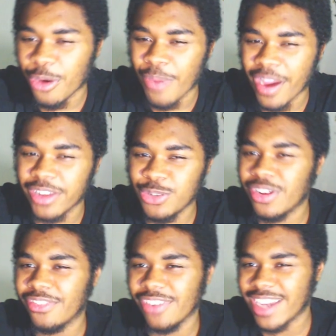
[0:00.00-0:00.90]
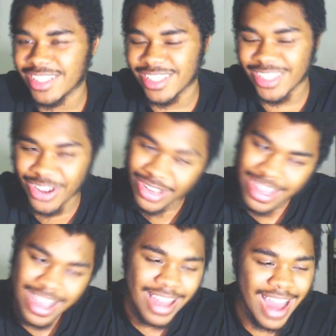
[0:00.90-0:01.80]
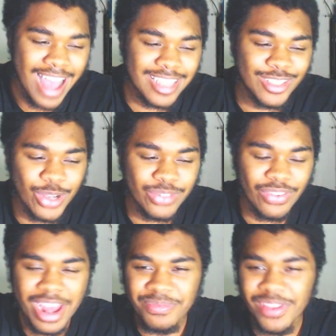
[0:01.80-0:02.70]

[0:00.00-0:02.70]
by 2 deflections. So that sucks for them.